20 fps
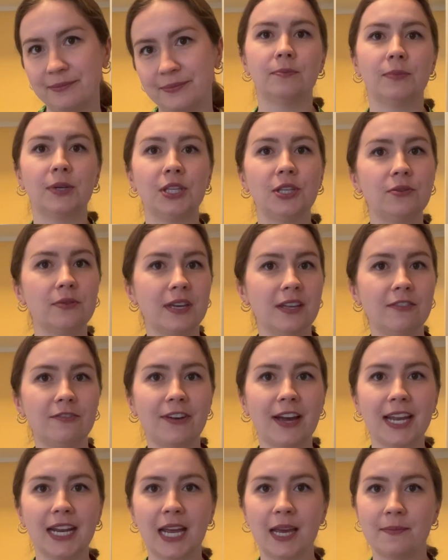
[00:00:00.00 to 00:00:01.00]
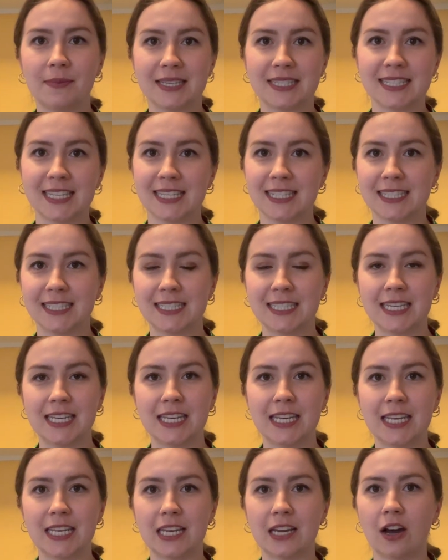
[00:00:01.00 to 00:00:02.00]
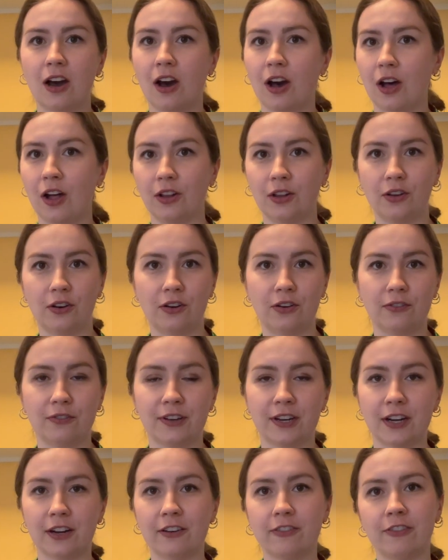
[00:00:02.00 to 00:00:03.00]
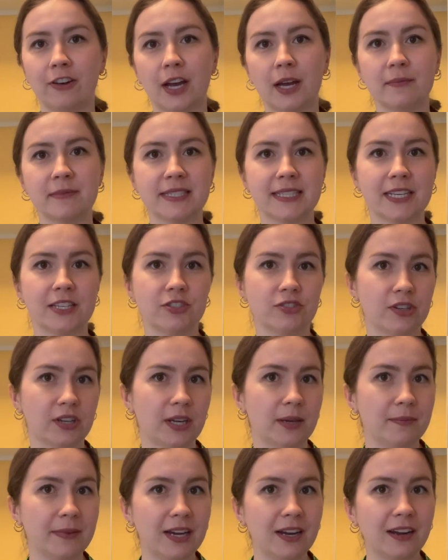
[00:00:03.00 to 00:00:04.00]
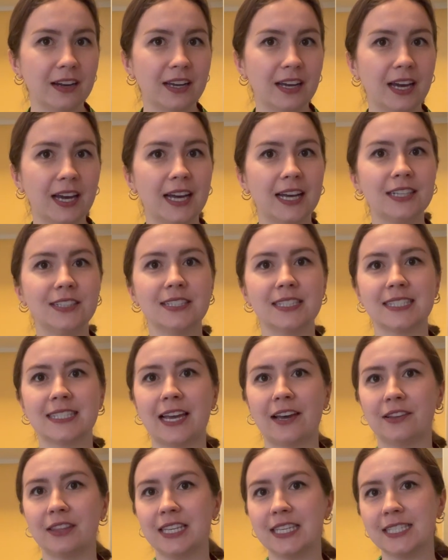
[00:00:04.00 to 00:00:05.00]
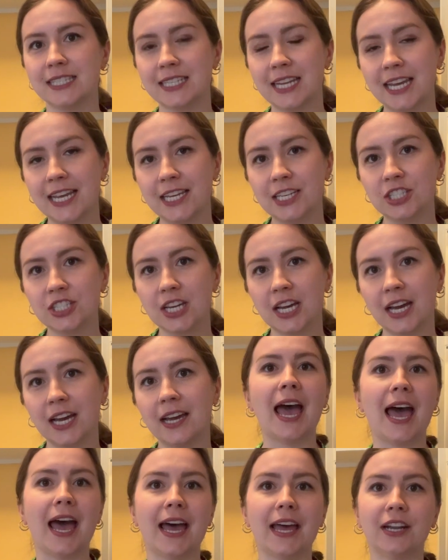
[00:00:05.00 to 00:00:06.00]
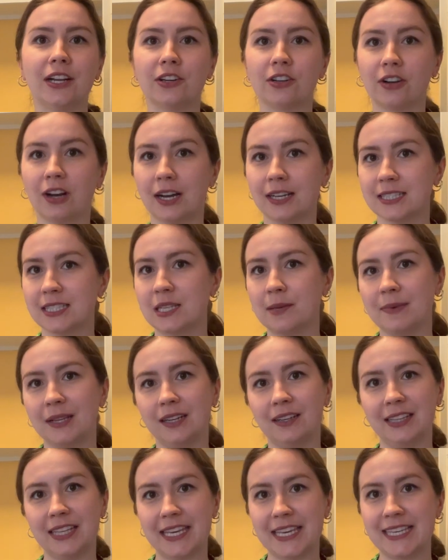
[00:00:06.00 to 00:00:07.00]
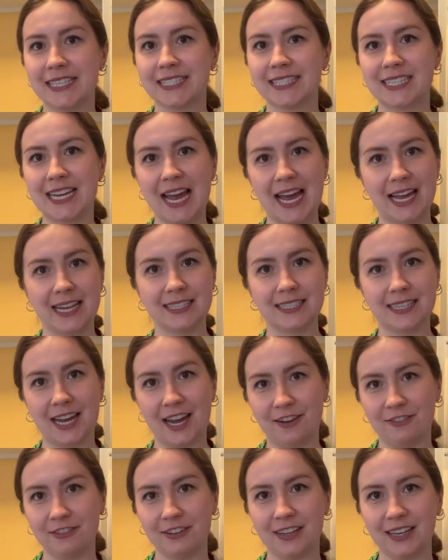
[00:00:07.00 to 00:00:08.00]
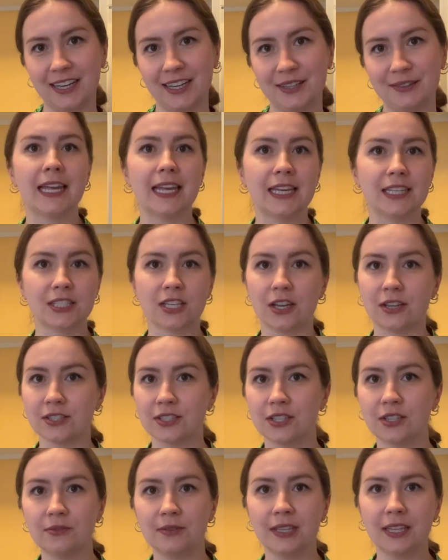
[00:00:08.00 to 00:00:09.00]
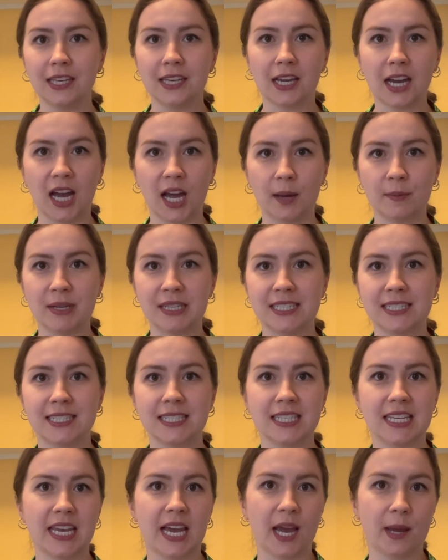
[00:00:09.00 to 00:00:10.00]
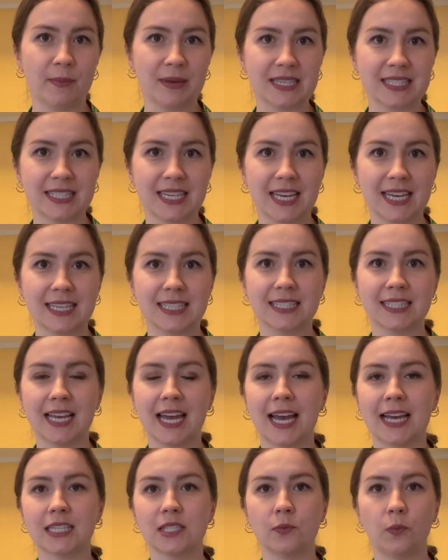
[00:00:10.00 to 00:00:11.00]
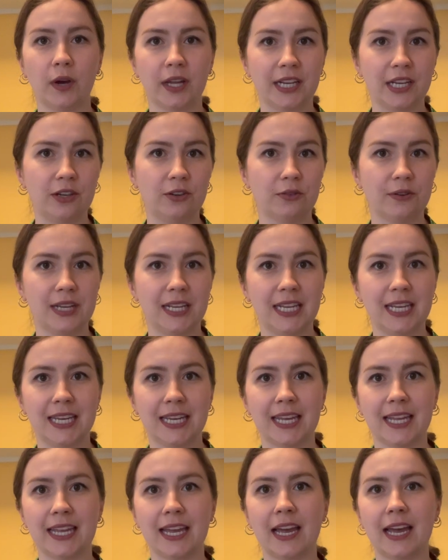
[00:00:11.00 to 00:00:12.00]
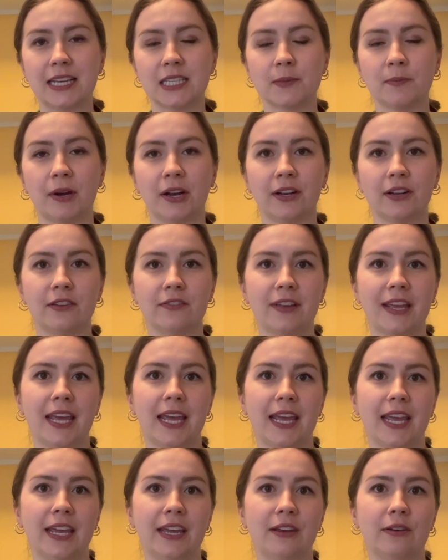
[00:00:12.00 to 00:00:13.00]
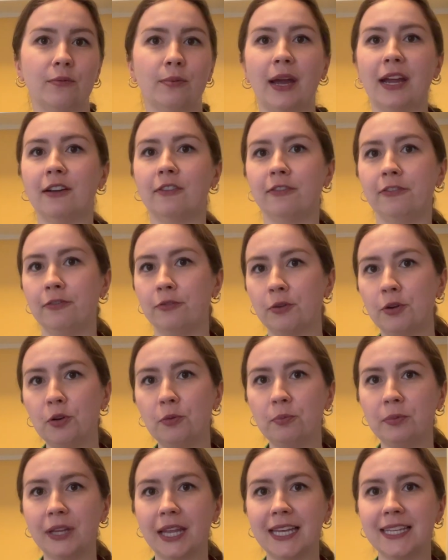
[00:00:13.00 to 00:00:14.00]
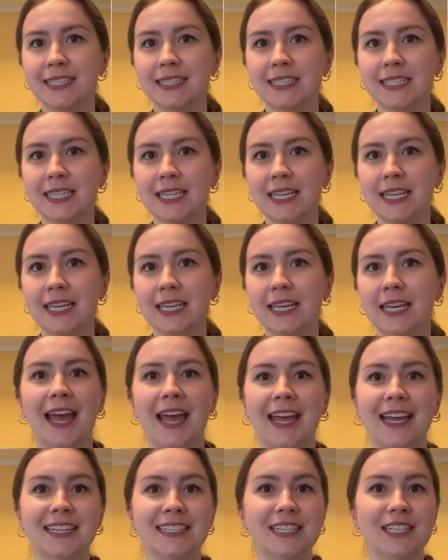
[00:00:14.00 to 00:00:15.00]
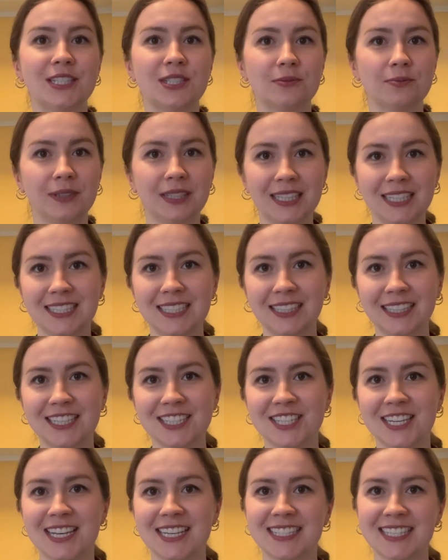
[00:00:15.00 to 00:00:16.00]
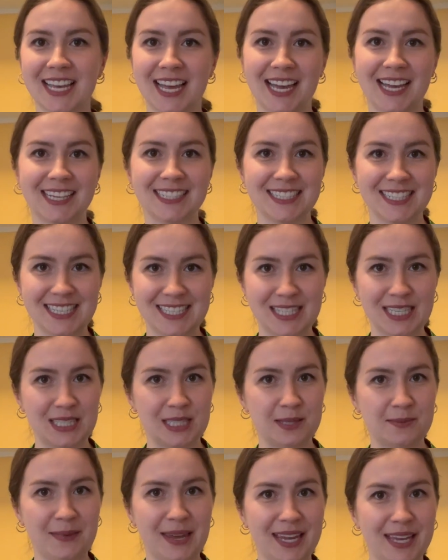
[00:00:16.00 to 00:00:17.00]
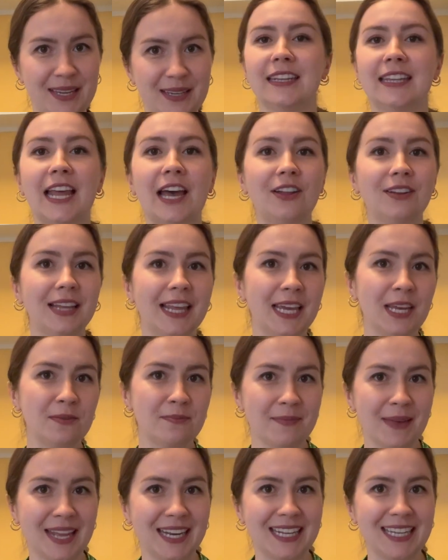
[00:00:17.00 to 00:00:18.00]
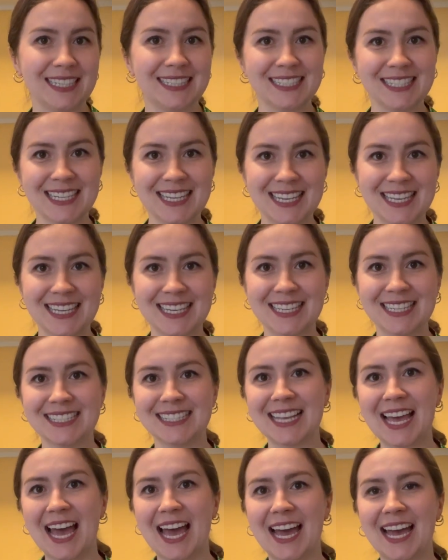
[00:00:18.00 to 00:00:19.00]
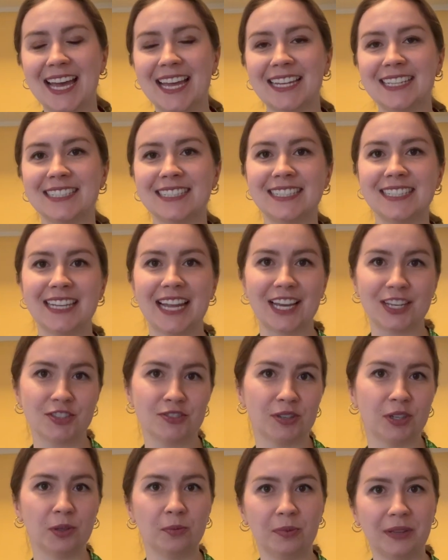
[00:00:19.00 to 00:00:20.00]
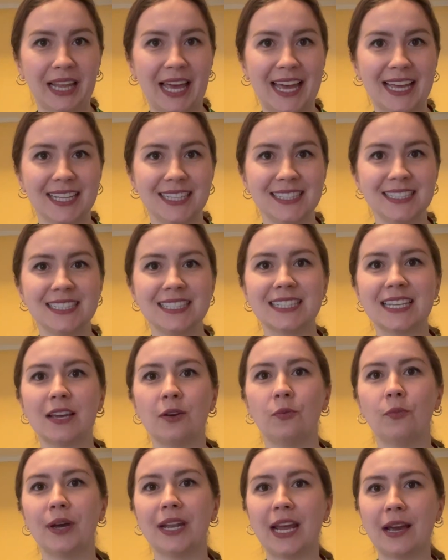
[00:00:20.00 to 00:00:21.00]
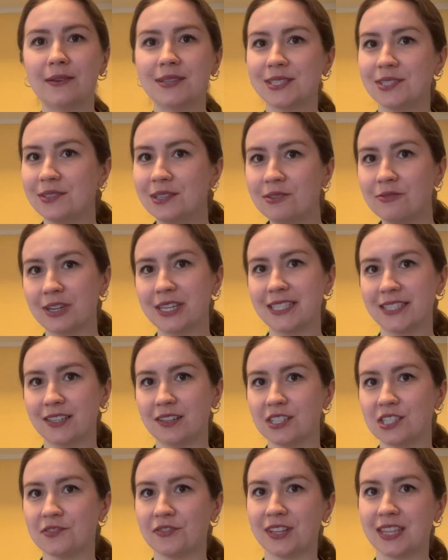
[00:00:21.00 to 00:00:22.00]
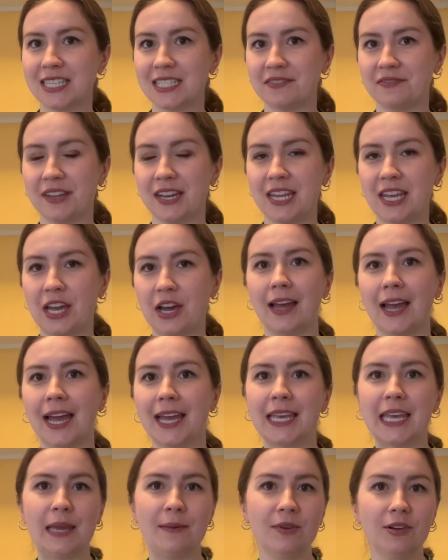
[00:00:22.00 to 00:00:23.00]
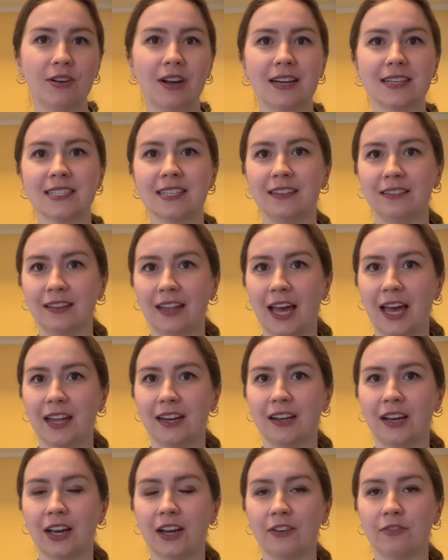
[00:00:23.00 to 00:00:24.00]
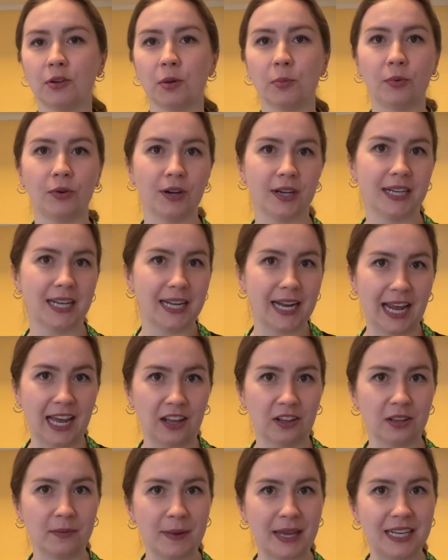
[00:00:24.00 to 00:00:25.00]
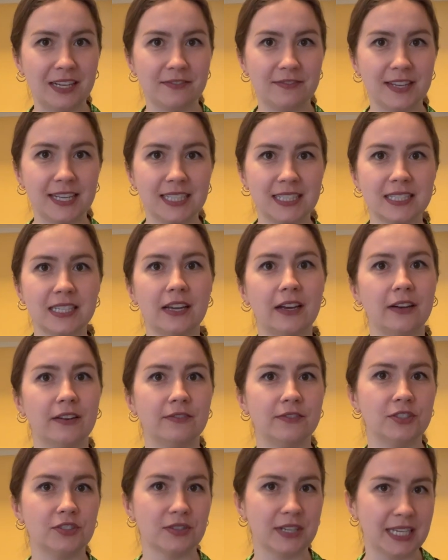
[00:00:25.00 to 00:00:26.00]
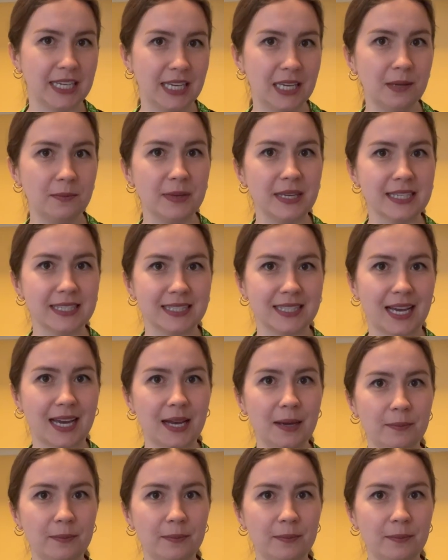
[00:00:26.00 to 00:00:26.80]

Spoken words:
But you can find hibiscus tea all over, from Central America to Southeast Asia and across the Middle East and Africa. It's also really common to see hibiscus as one ingredient as part of a red fruit blend tea, and it's really delicious and easy to make. Now, like many teas and natural blends, when I was doing research for this video, I came across a lot of reported health benefits of drinking Bissap,